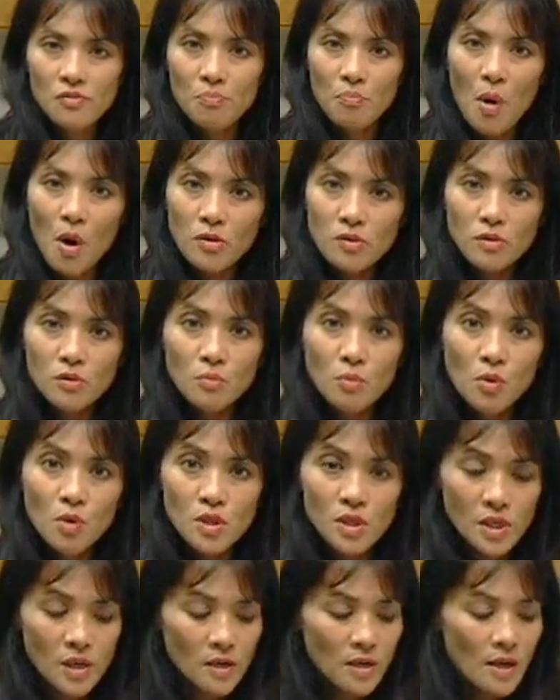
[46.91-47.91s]
of bottled
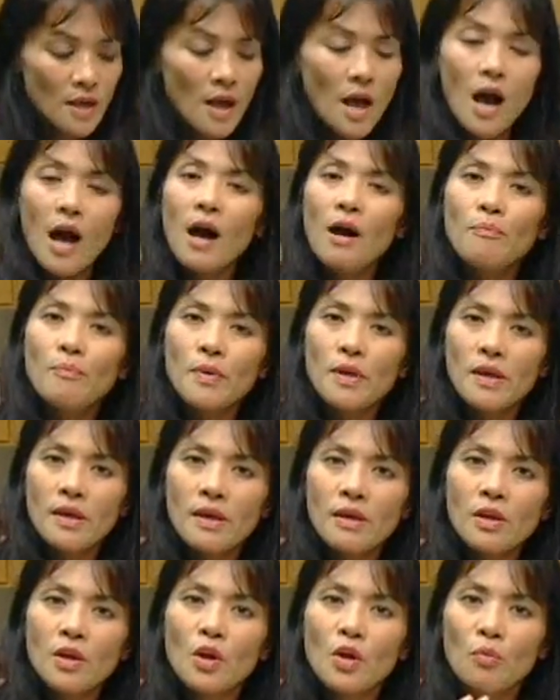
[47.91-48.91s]
water,
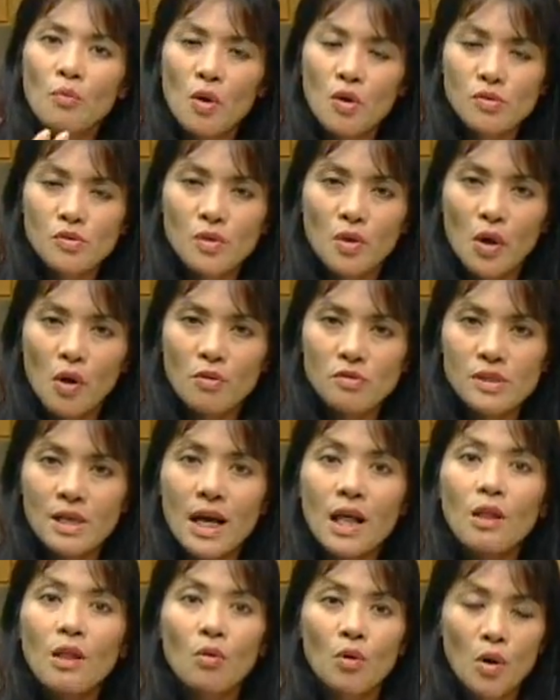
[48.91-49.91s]
you know, go to the
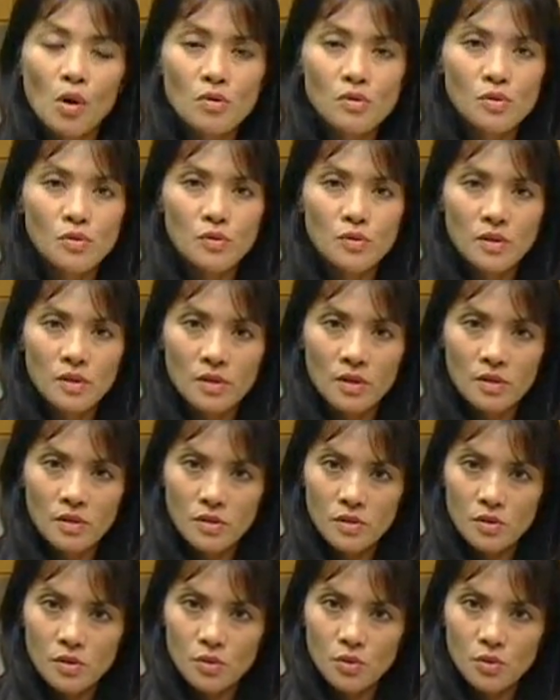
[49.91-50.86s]
hotel or go to the